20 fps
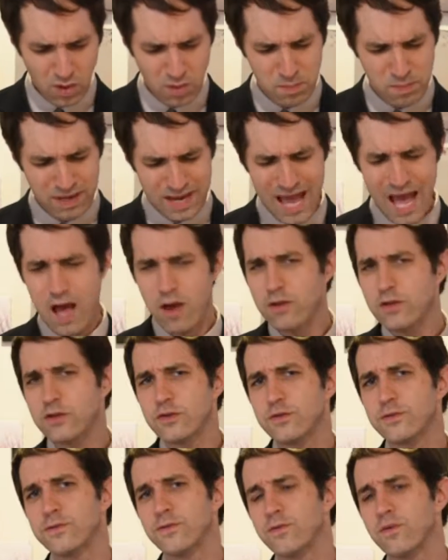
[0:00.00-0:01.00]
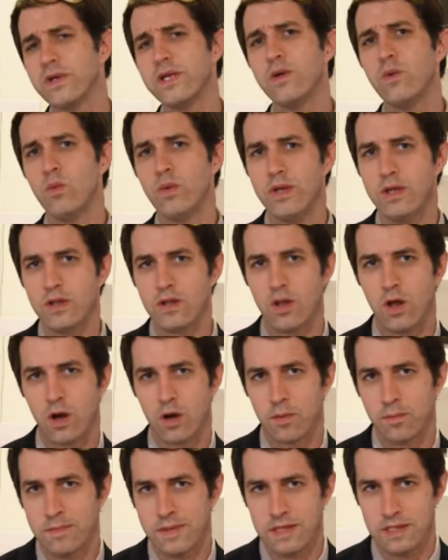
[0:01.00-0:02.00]
But how does free will
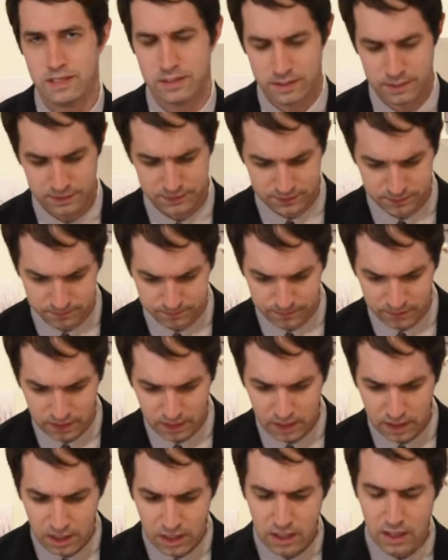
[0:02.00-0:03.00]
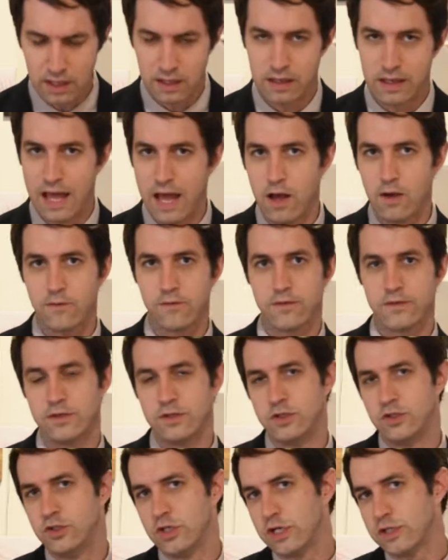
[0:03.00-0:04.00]
Arminianism allow for
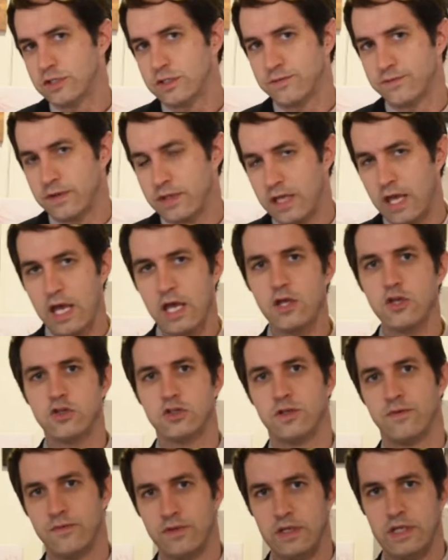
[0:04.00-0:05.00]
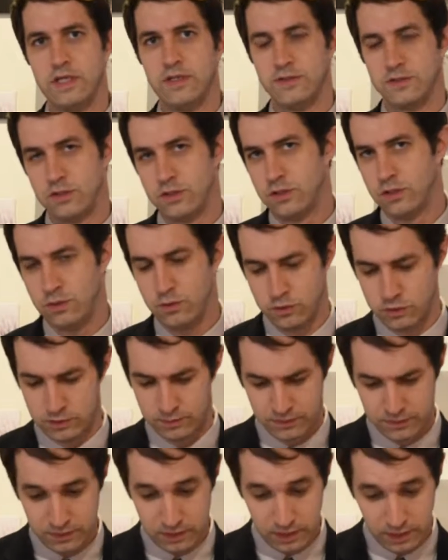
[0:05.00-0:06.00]
the justification of the institution of
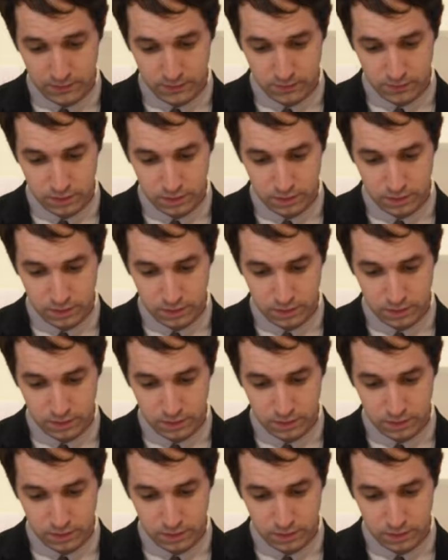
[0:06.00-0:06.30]
slavery,